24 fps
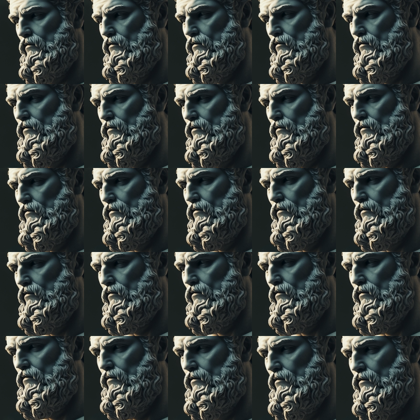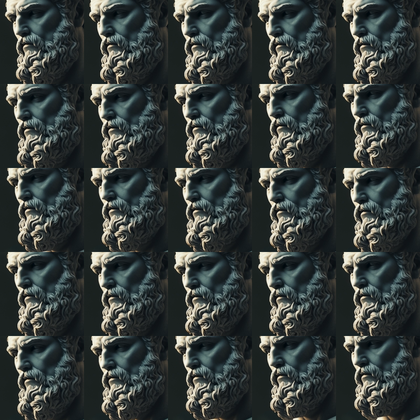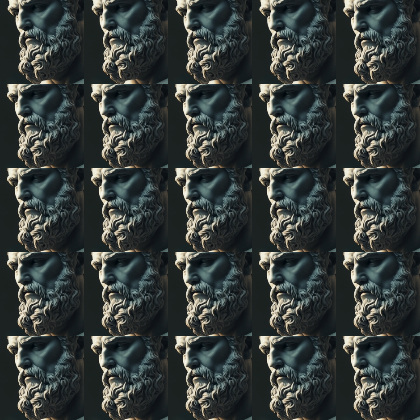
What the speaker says: cutting-edge studies suggest there's a